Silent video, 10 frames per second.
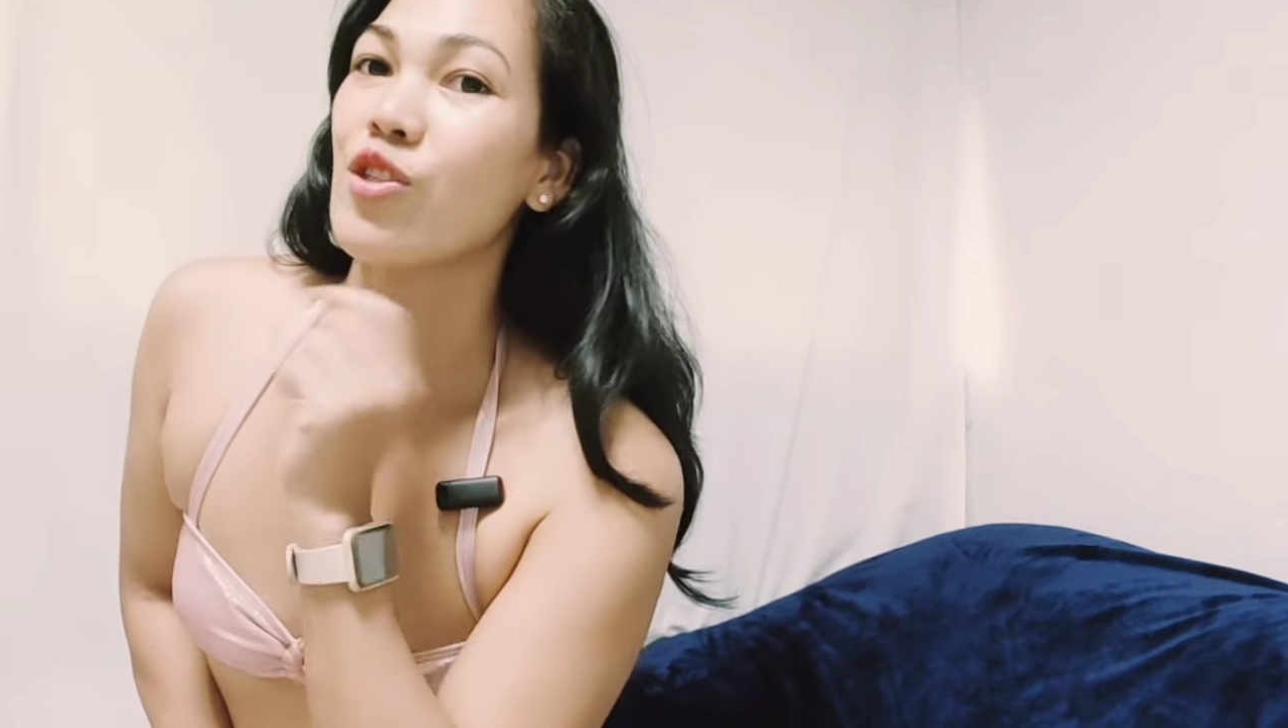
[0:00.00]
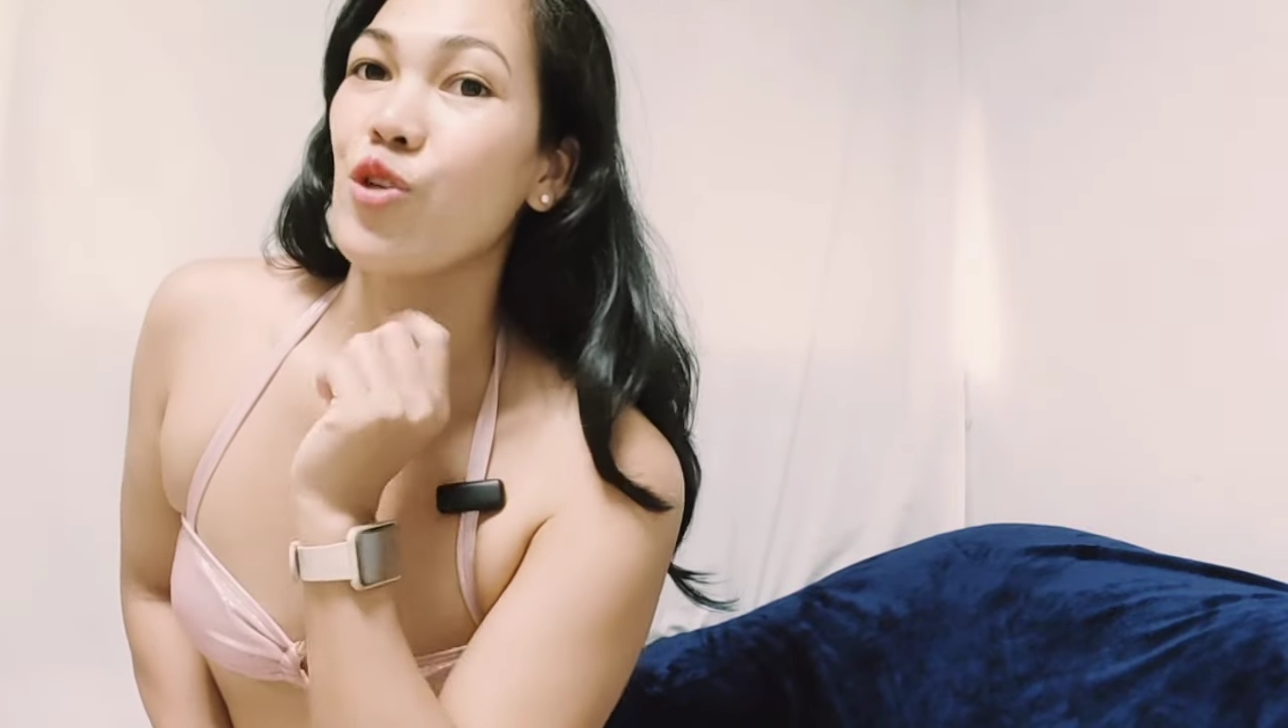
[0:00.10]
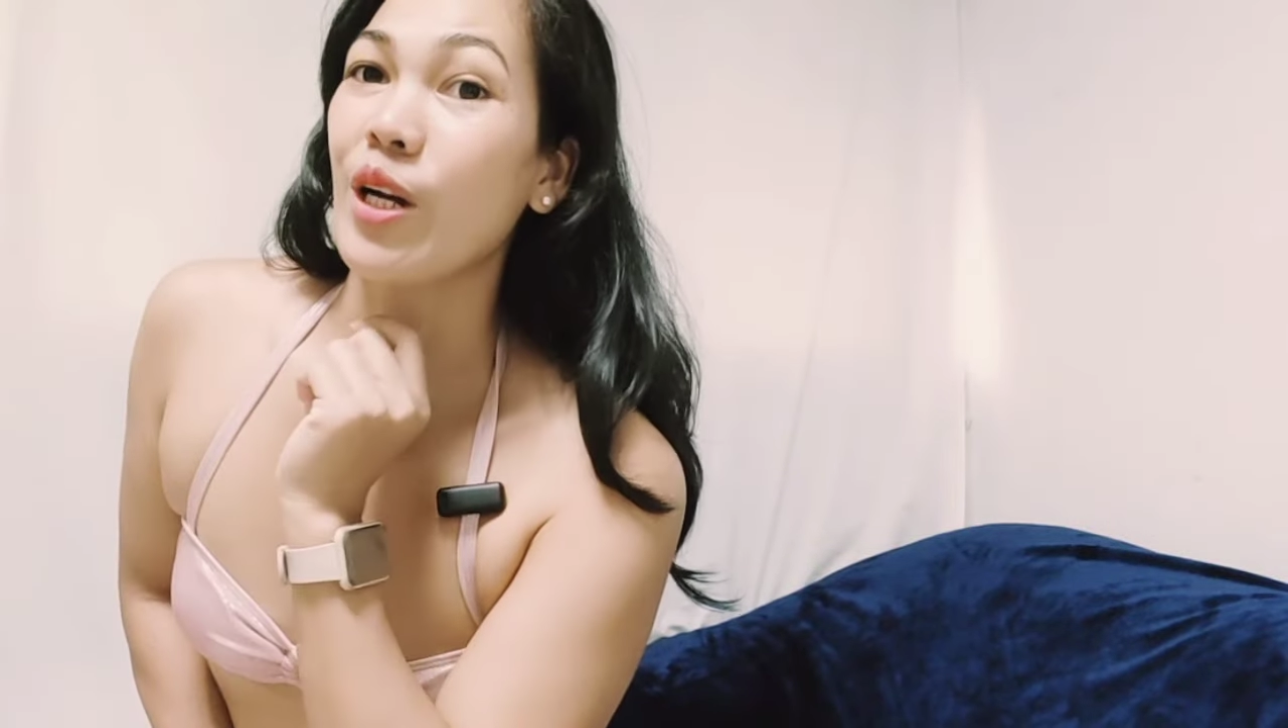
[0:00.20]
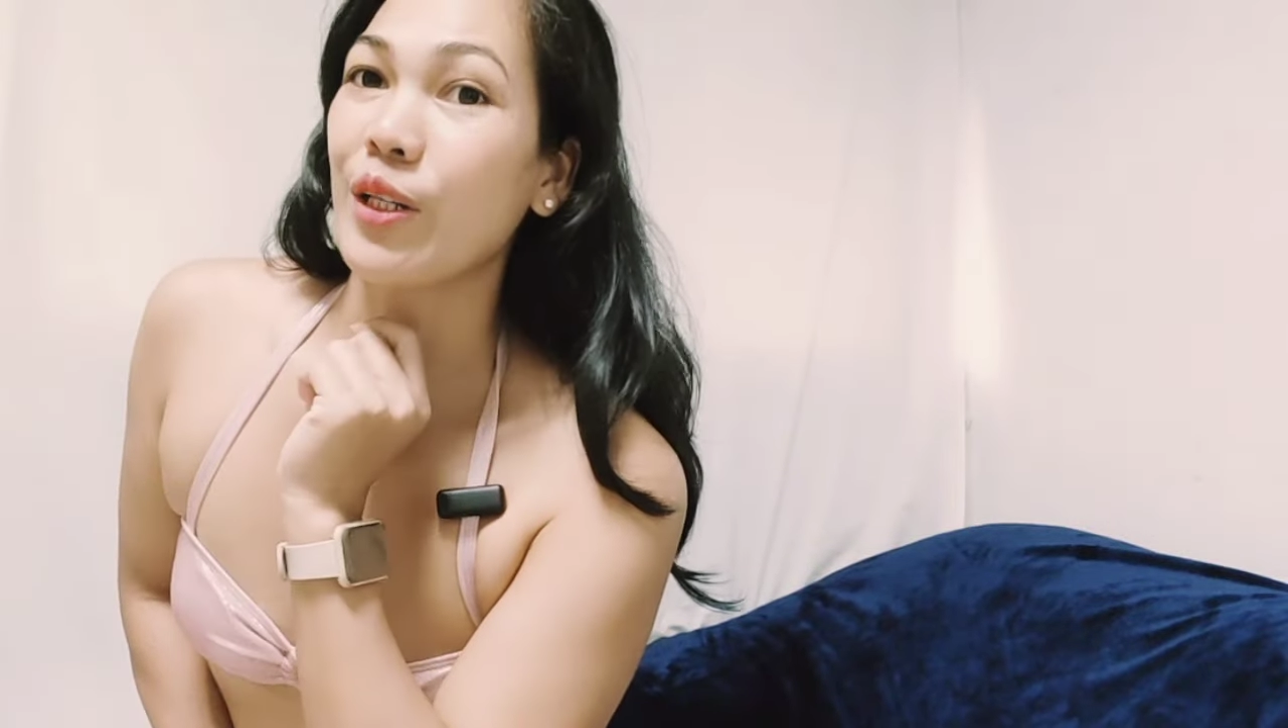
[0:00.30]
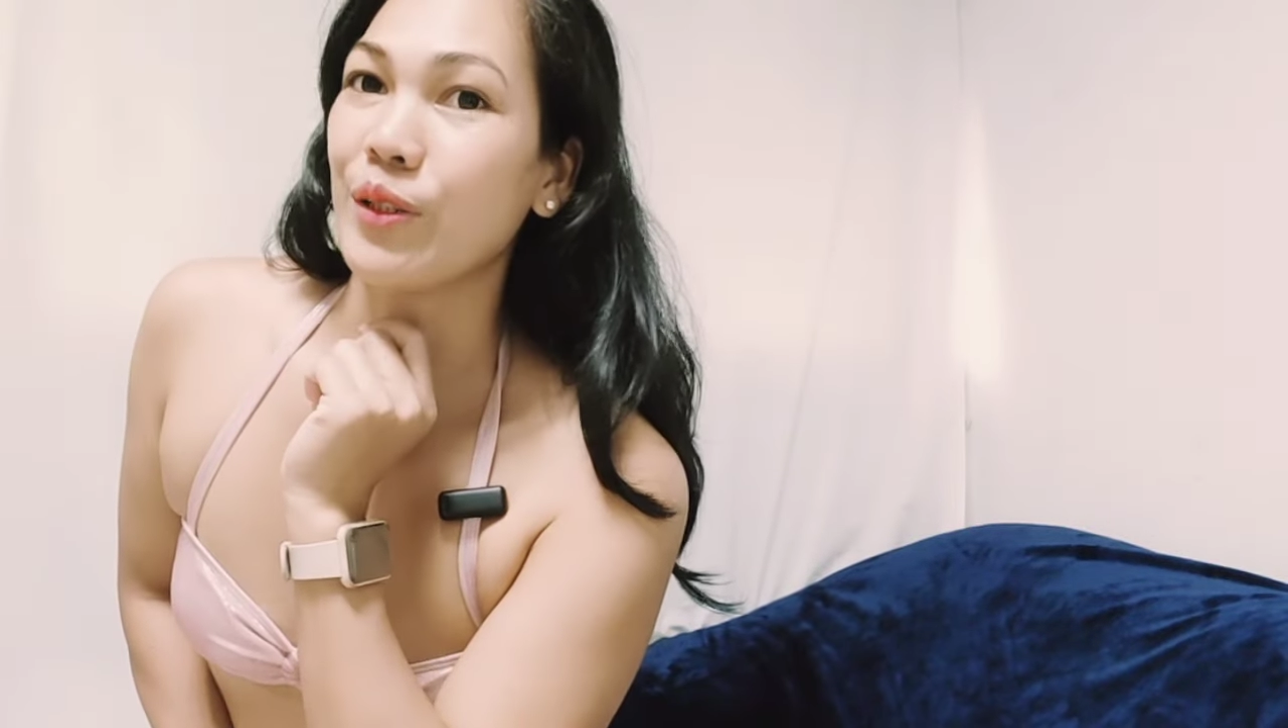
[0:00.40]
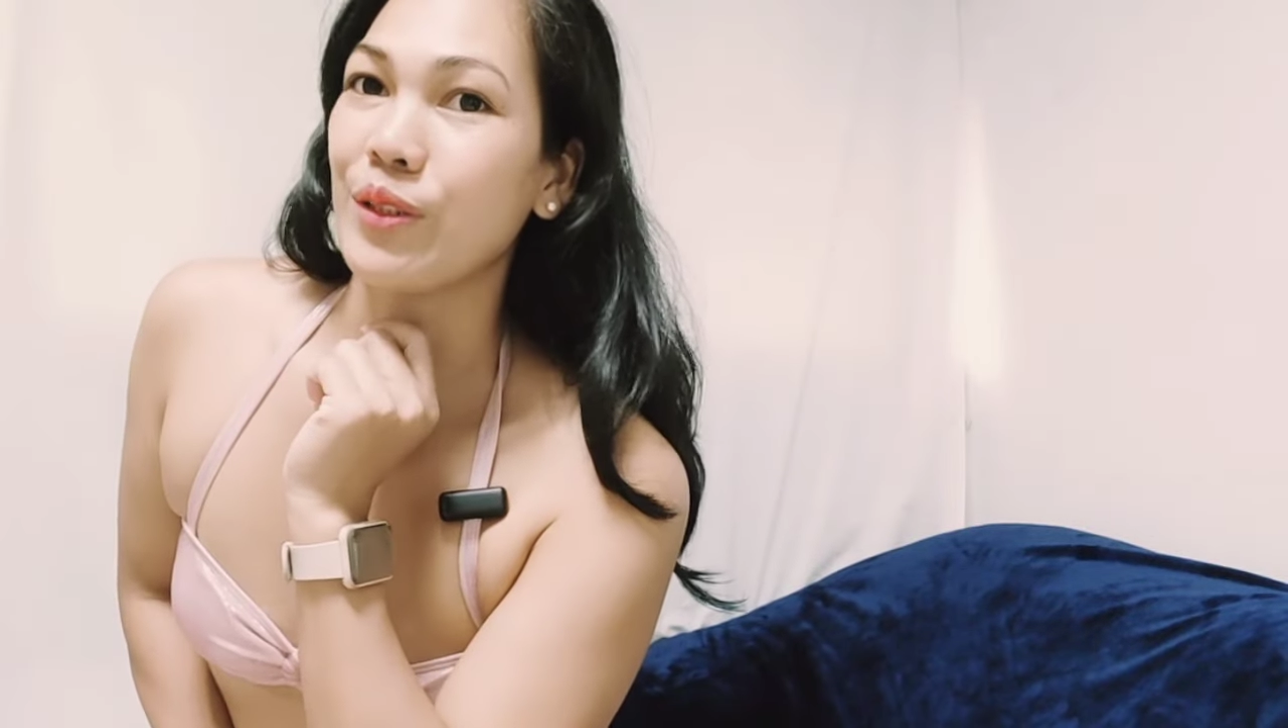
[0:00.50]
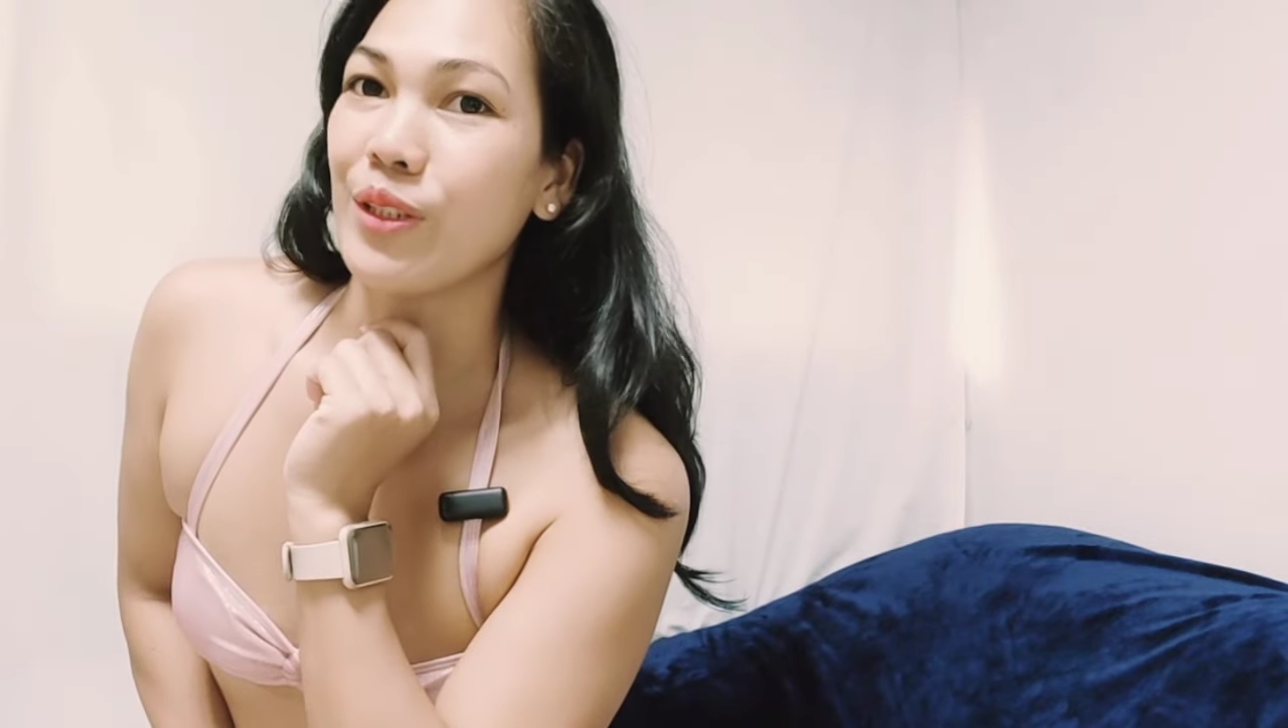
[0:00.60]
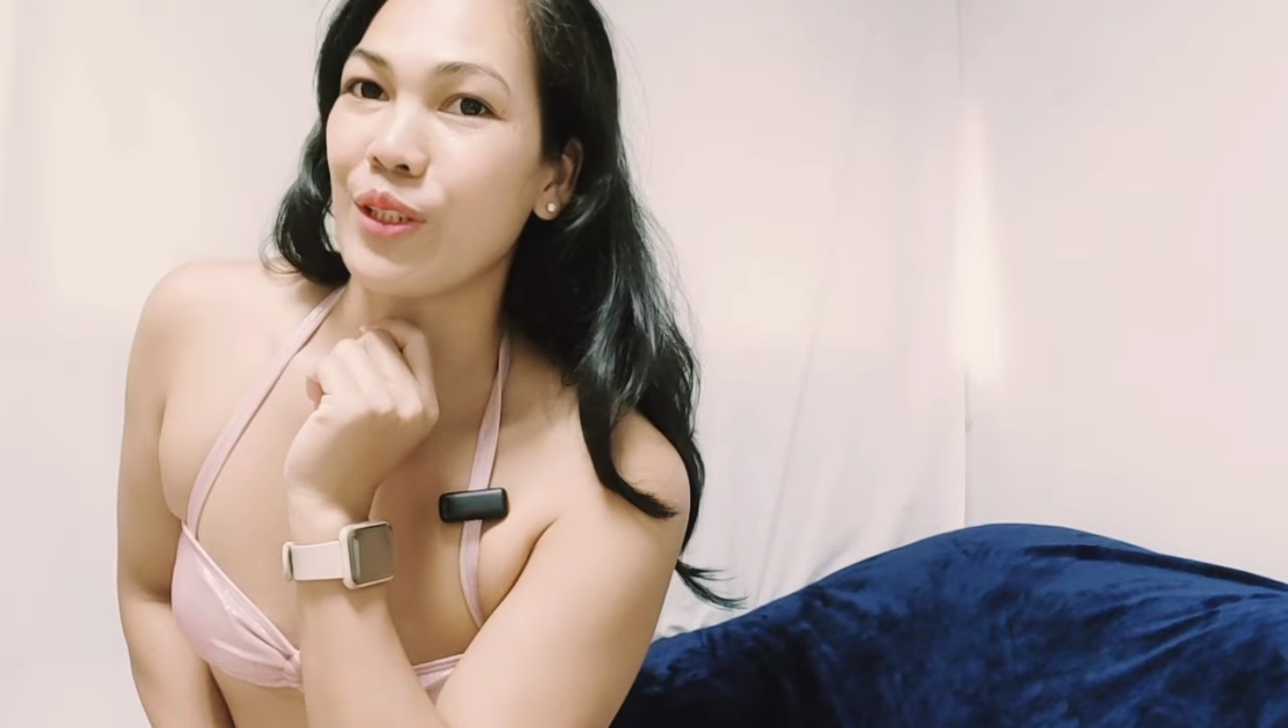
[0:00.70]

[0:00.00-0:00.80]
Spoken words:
try on